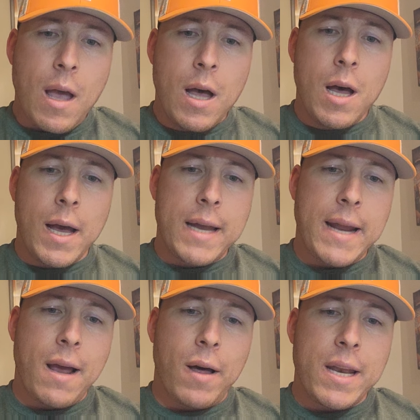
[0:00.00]
Uh, and
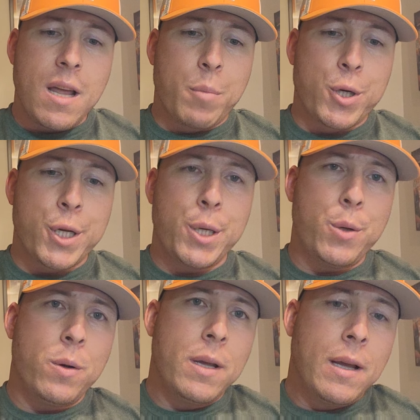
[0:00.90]
now at number
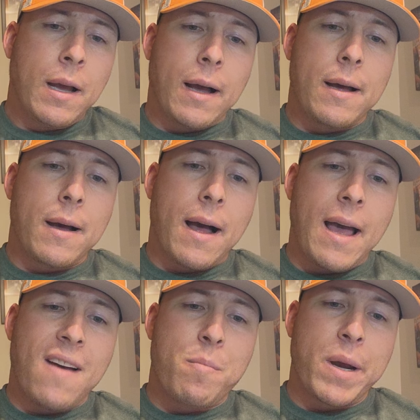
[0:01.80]
two, uh, I
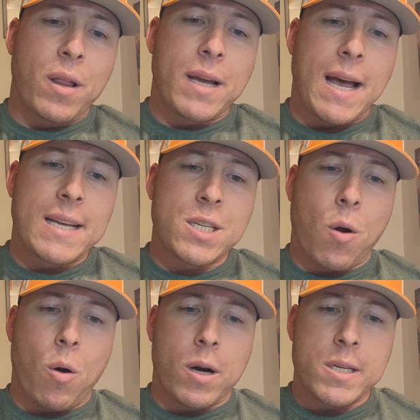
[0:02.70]
have Malaki
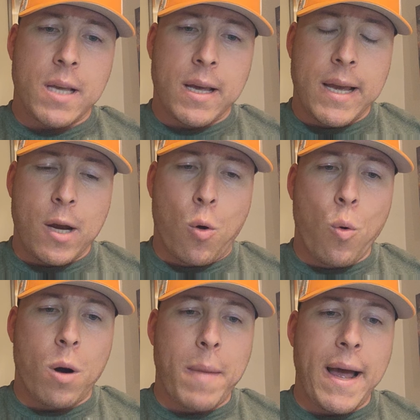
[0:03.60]
Starks, a, a
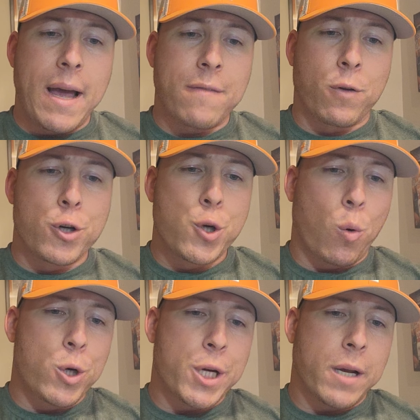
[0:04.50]
cornerback for
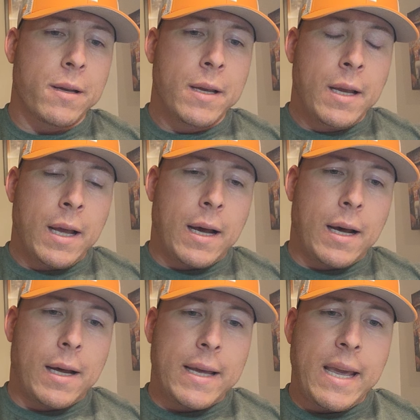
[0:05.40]
Georgia.
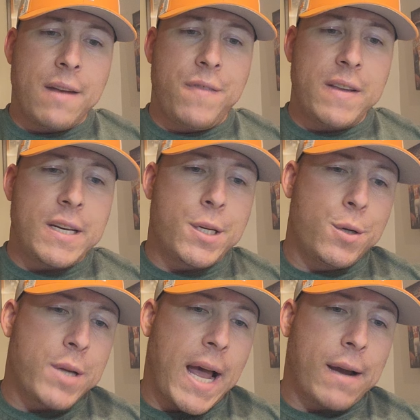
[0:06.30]
Uh, he had
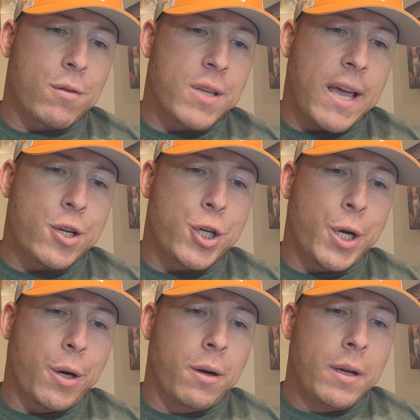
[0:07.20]
52 tackles last
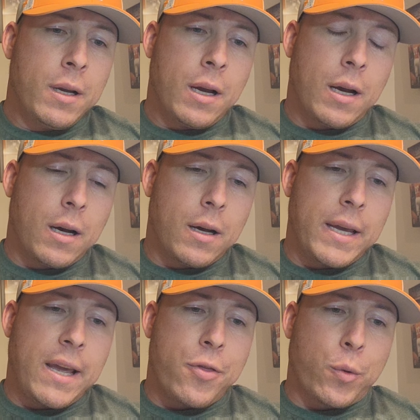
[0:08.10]
year. Uh,
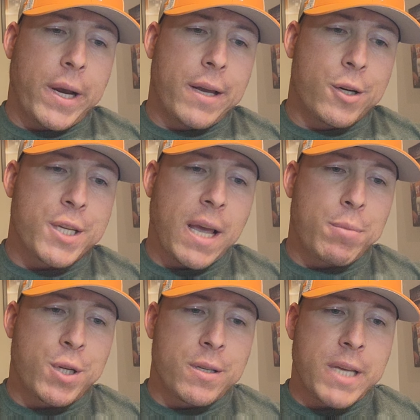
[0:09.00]
he had three
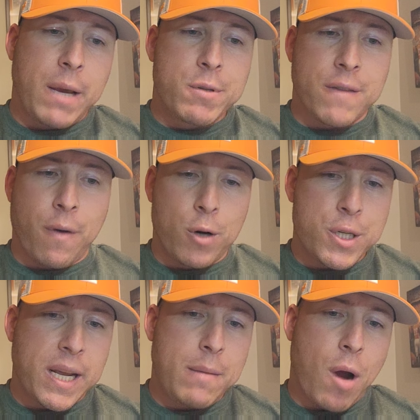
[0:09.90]
interceptions. He was a
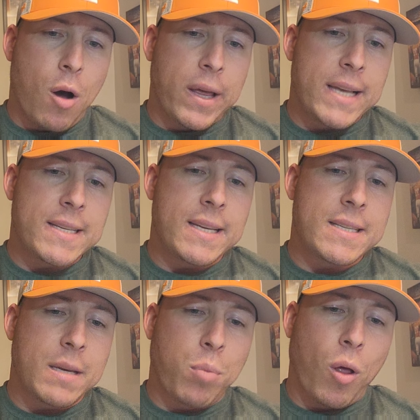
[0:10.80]
first team All
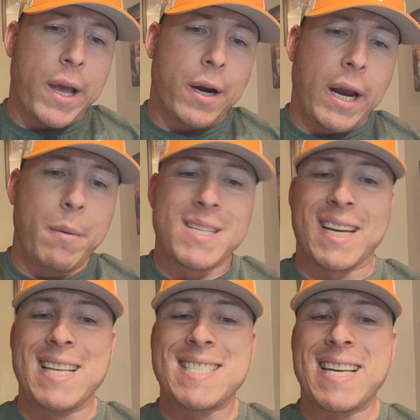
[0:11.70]
SEC player. He was a
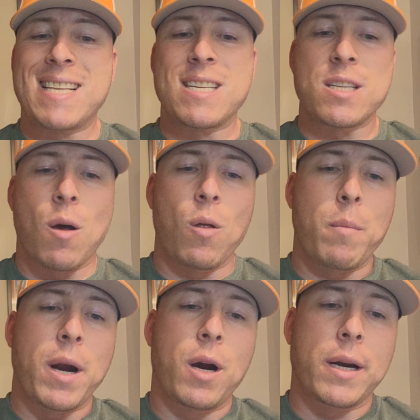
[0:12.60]
consensus All
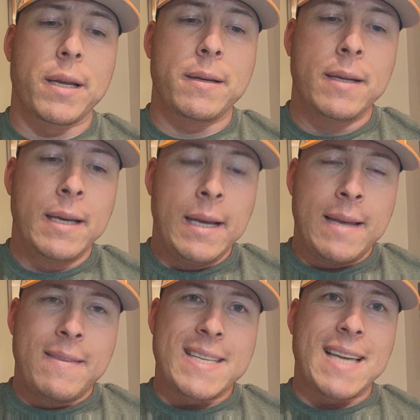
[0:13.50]
American.
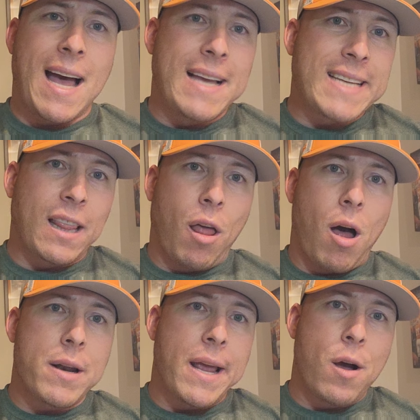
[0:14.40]
This guy is a
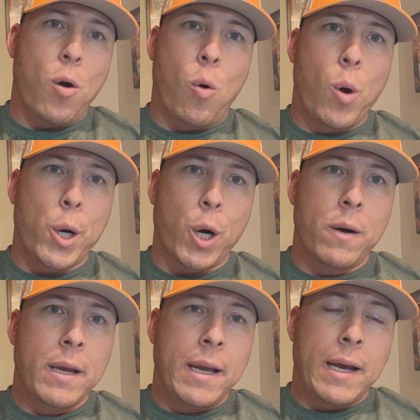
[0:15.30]
lockdown corner.
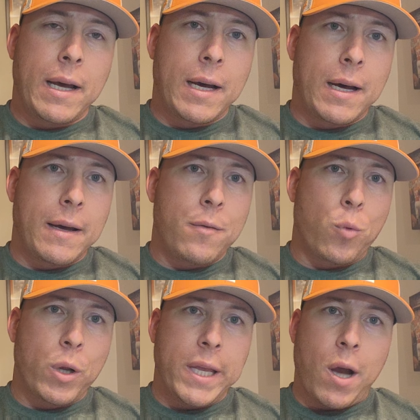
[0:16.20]
Uh,
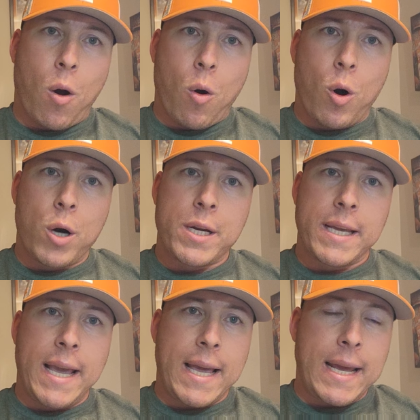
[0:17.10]
really hard to
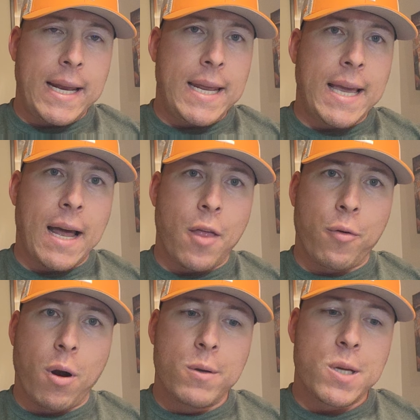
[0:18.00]
get any kind of
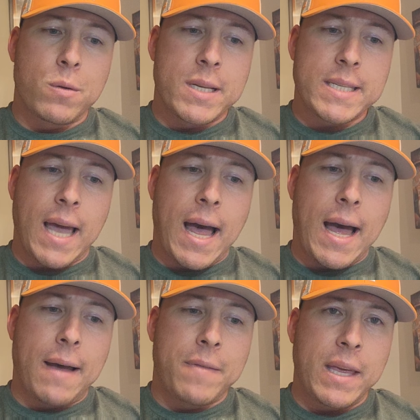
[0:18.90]
throws on this
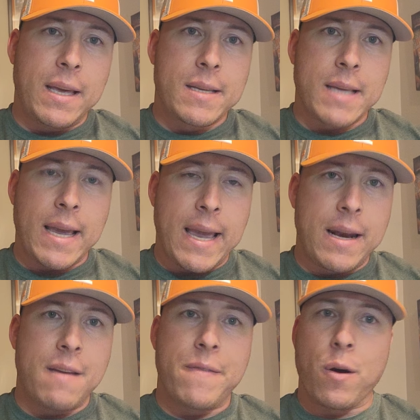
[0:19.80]
guy. He is an
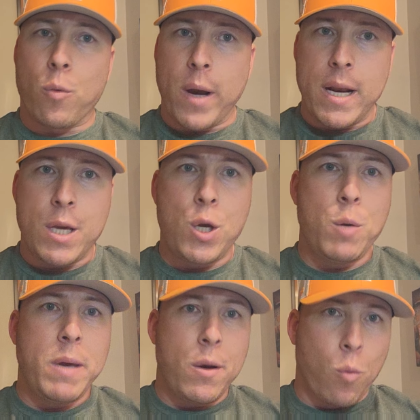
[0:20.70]
NFL ready
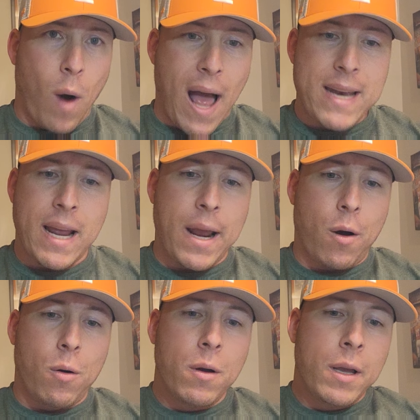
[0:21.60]
QB right
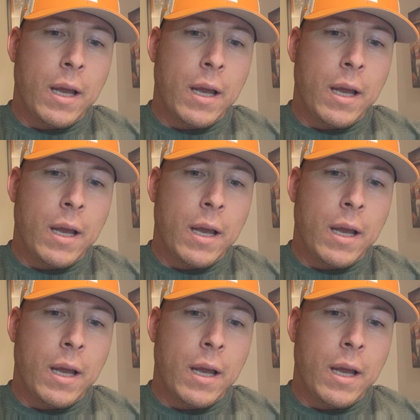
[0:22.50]
now.